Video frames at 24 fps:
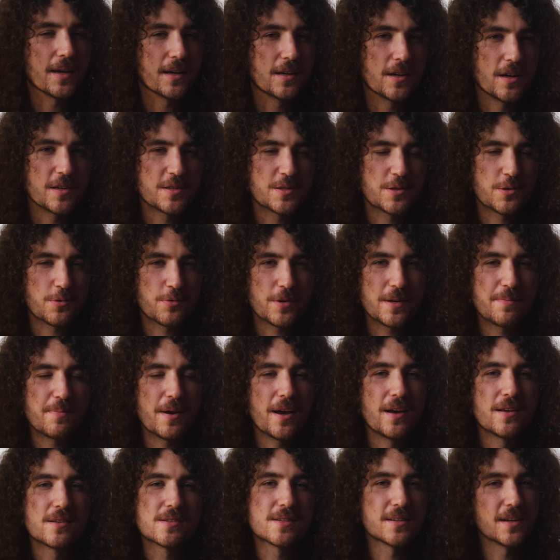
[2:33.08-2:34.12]
it costs
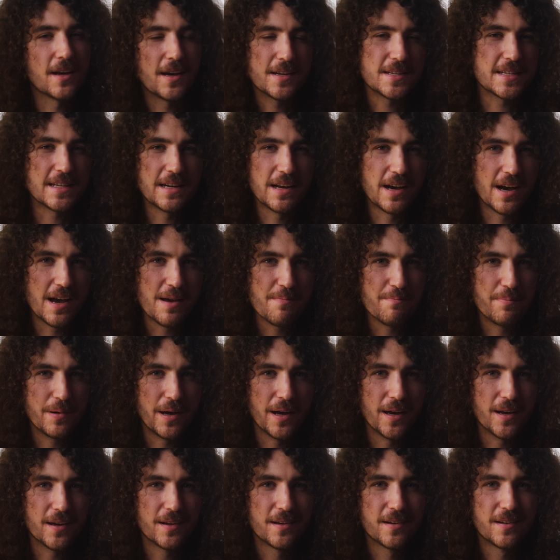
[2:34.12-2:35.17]
£3.99,
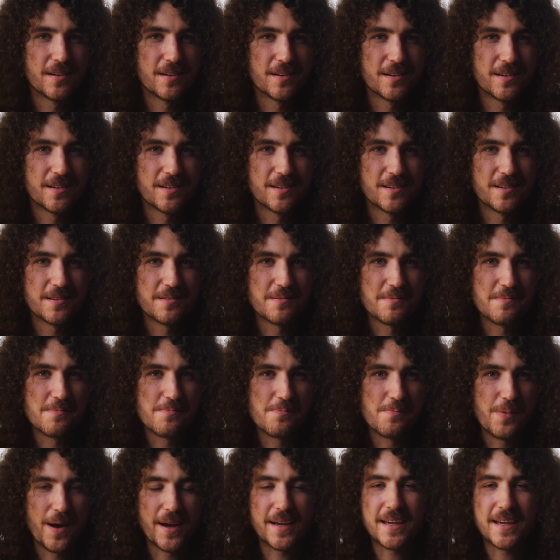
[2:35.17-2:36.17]
but by